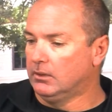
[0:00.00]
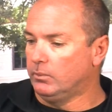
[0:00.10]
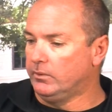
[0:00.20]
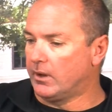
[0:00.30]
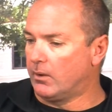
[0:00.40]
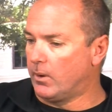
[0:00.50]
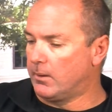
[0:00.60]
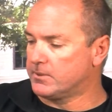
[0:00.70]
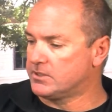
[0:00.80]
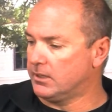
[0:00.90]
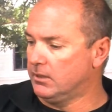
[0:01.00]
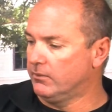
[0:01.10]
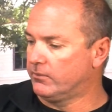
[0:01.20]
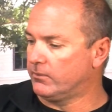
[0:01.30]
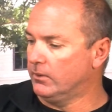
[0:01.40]
We've got
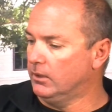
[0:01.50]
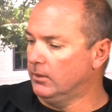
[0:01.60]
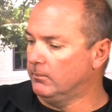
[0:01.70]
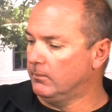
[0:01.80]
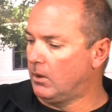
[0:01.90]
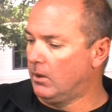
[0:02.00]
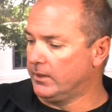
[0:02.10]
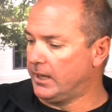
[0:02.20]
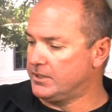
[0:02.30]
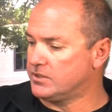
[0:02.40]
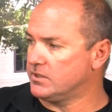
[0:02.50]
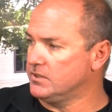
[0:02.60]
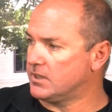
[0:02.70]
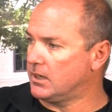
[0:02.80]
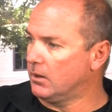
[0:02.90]
representatives from all the
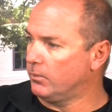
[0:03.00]
agencies there.